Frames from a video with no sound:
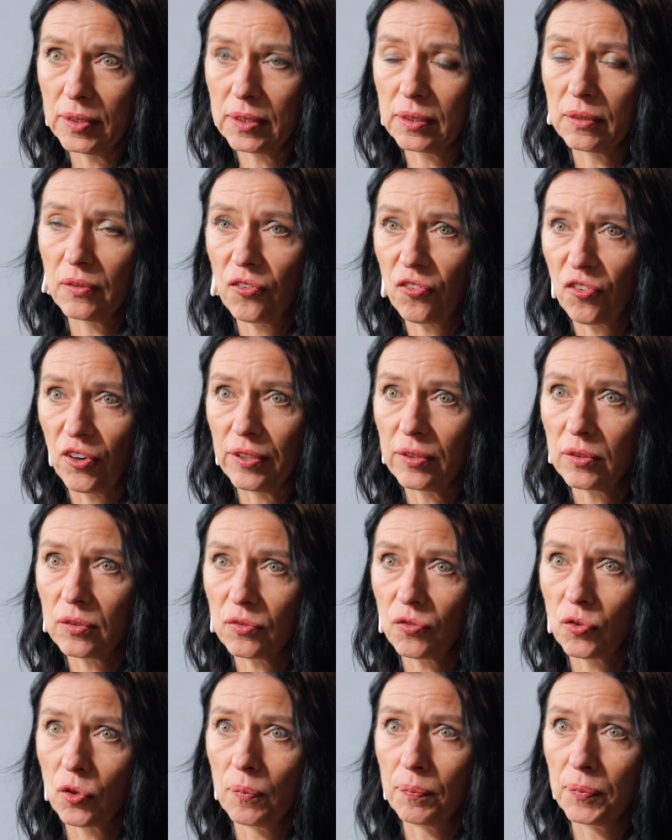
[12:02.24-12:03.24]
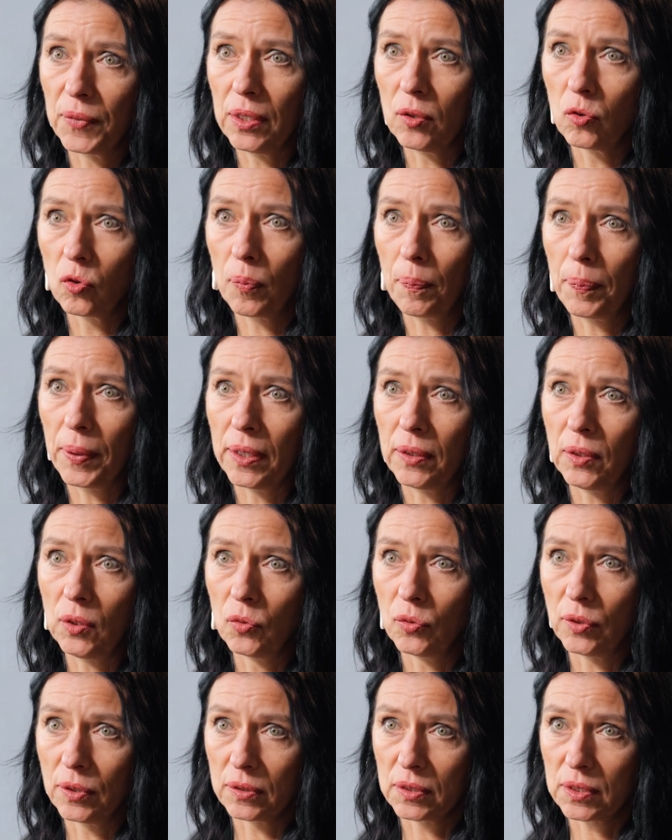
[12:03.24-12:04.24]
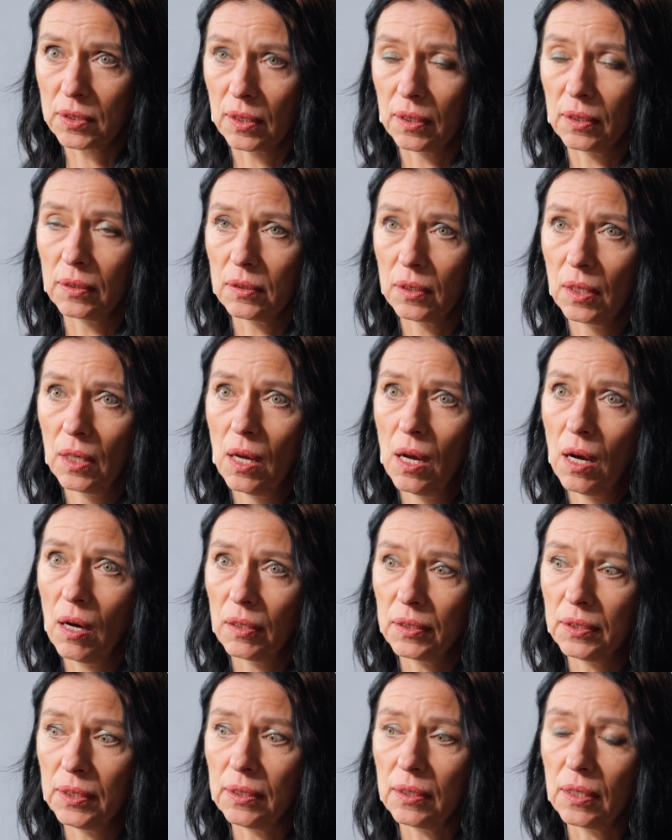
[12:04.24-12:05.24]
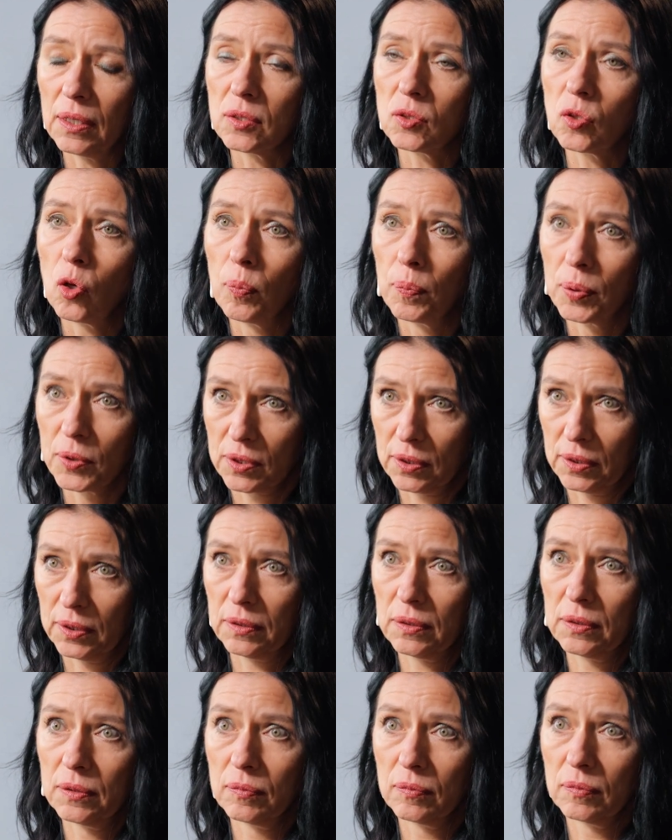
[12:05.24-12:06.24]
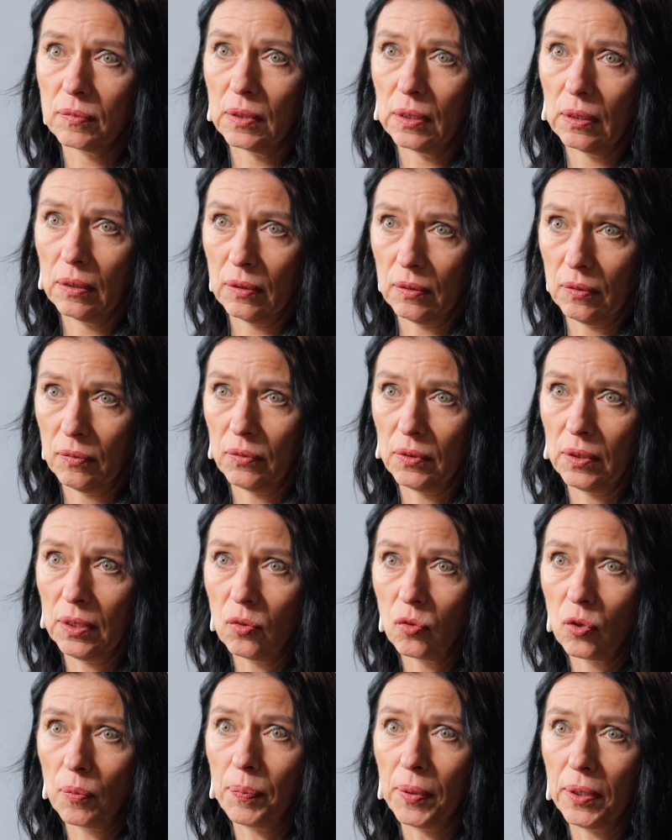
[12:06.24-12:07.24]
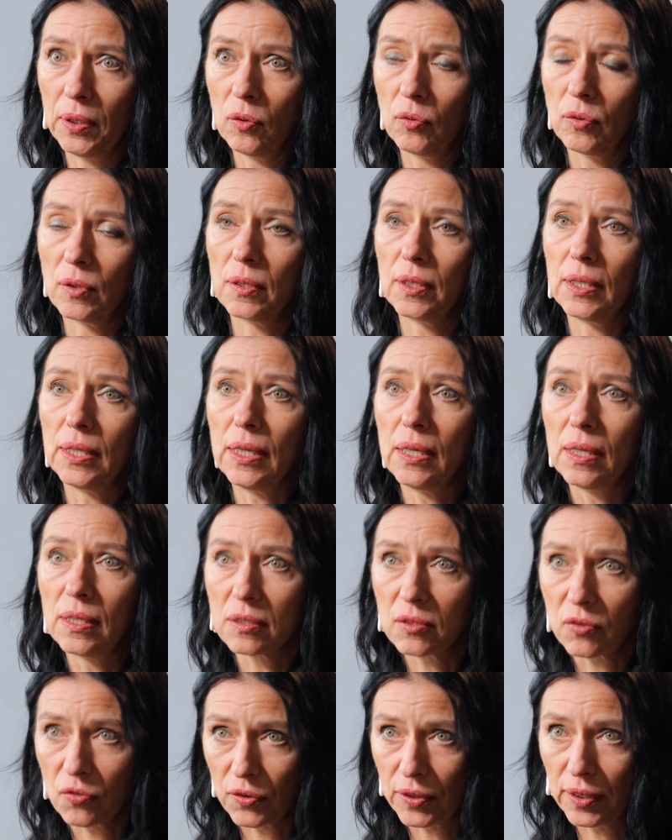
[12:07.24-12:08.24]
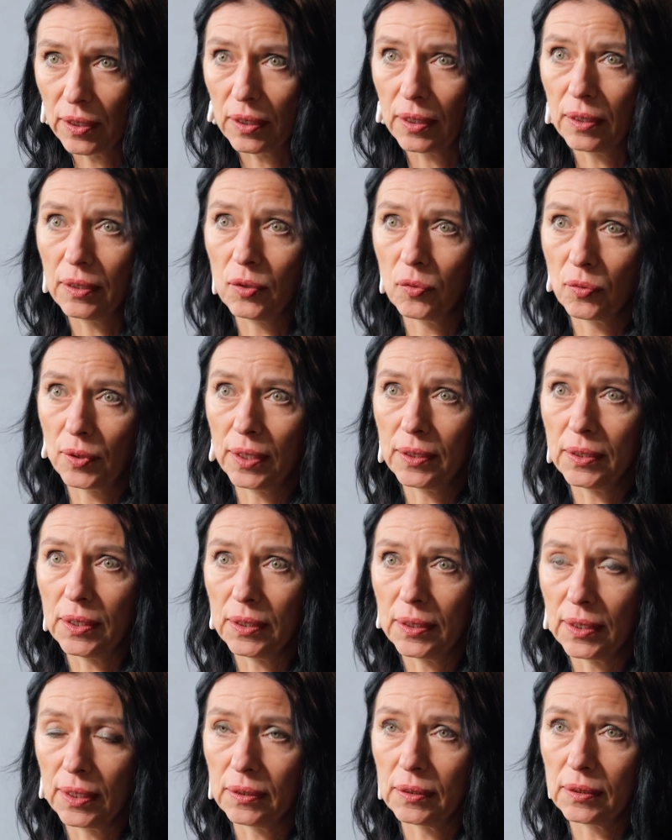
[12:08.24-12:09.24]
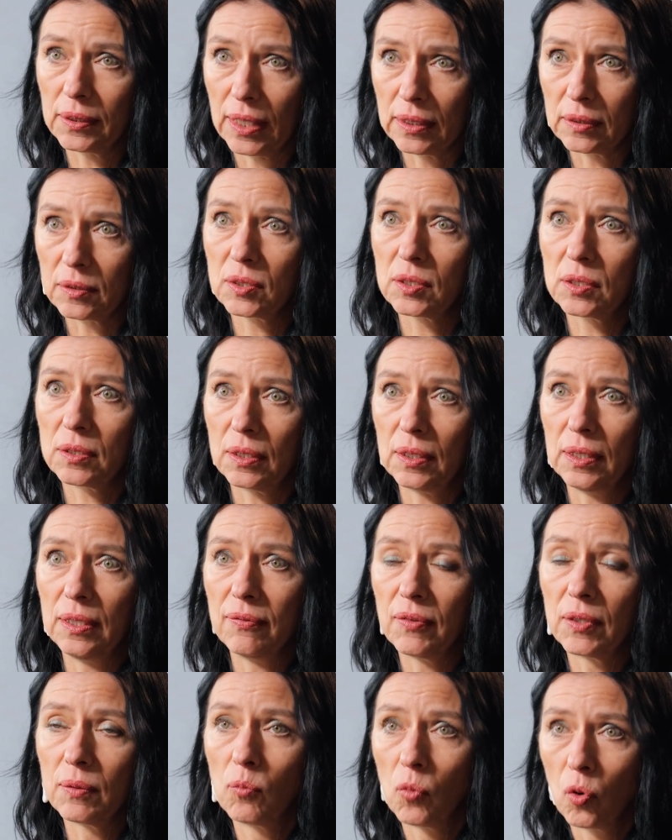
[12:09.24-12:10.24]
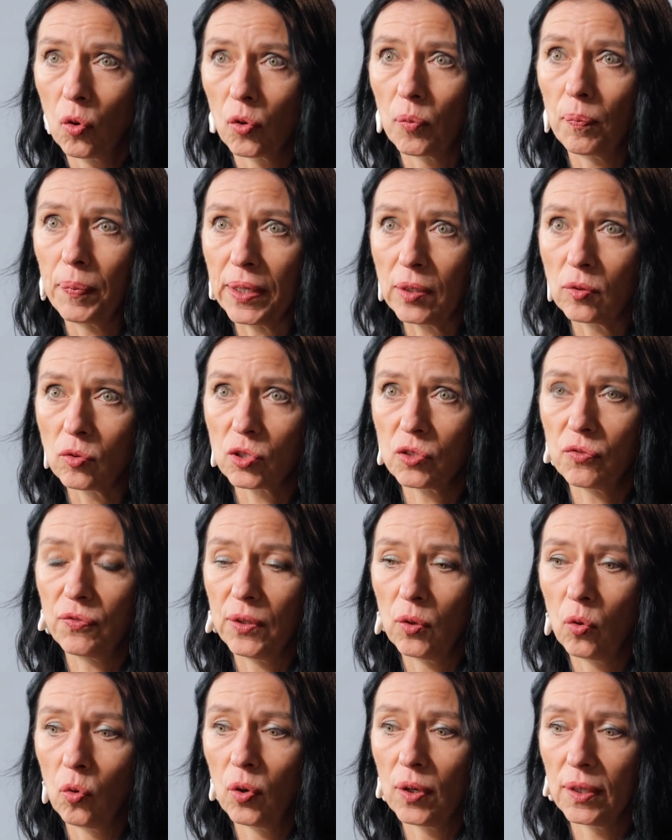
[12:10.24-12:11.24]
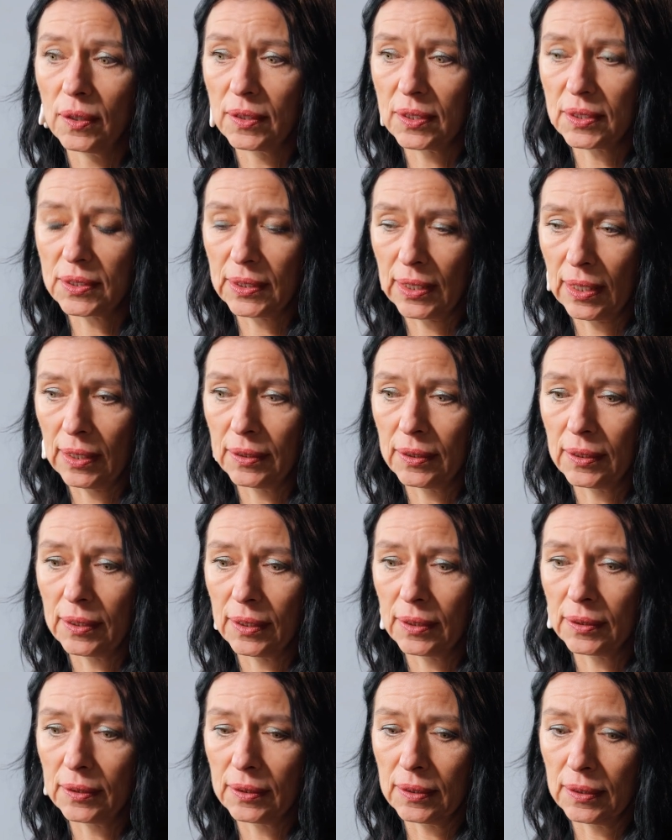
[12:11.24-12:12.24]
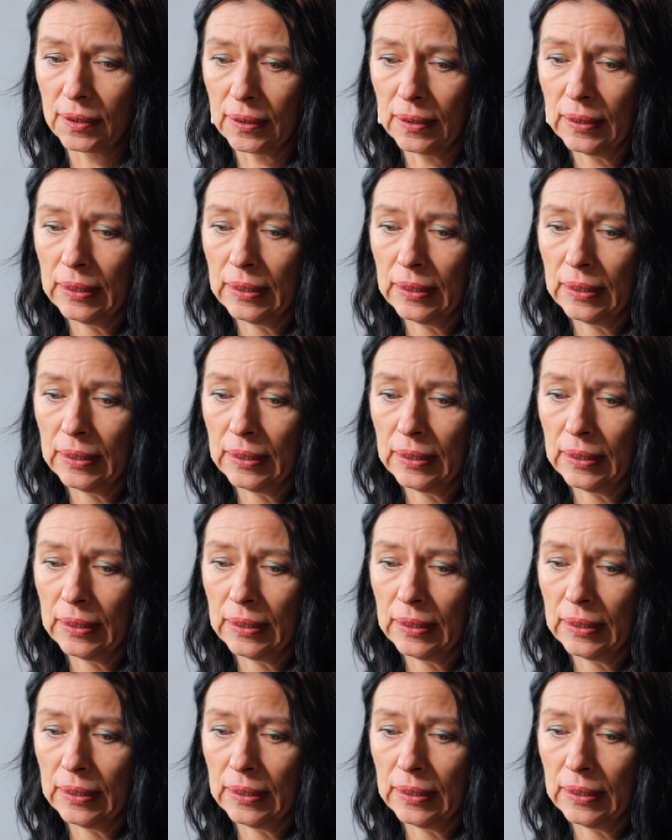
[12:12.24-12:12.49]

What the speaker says: is a threat from the European Union side. I think it's opposite. The European Union is really united and gets even more because we all understand that